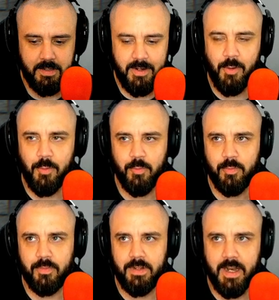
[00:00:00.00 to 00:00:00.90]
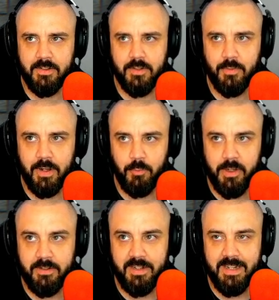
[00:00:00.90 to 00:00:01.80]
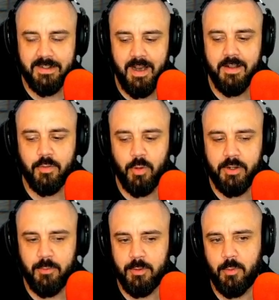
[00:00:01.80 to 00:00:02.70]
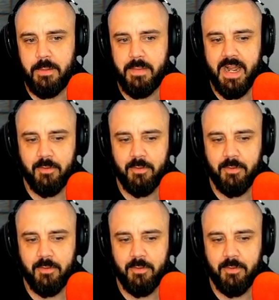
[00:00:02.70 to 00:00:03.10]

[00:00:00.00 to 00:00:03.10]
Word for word: No, I took. I, we said dots Wraith. while you were on the way back.